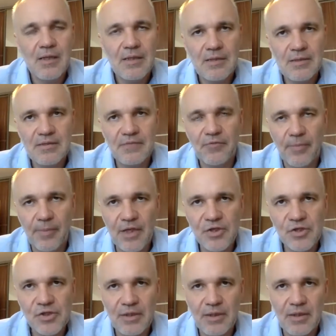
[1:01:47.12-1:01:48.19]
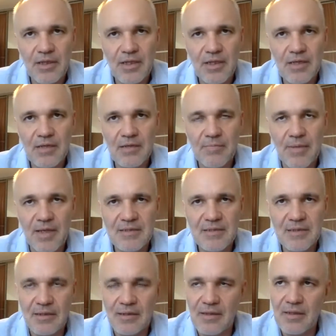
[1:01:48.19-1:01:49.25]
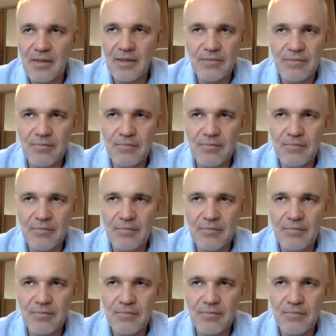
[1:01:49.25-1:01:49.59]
disinformation, and he basically,